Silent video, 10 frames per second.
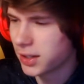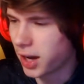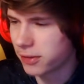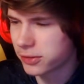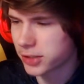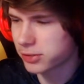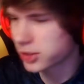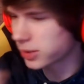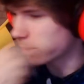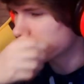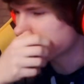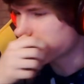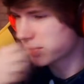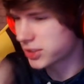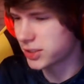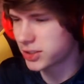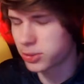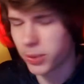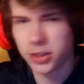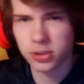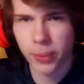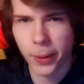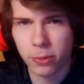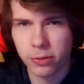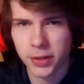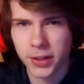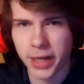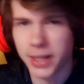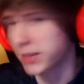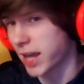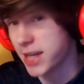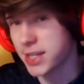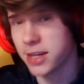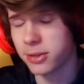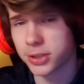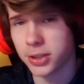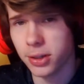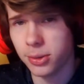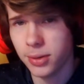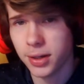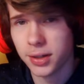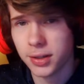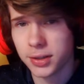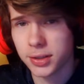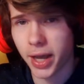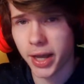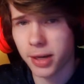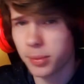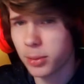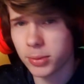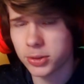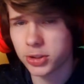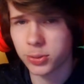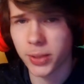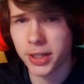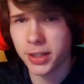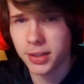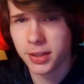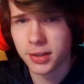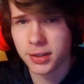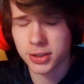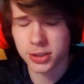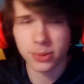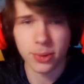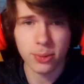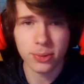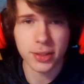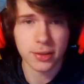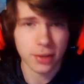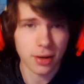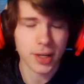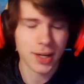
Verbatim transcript: I've, I've started watching him since twenty twelve, and that's eight years ago. And I'm almost twenty. so holy god.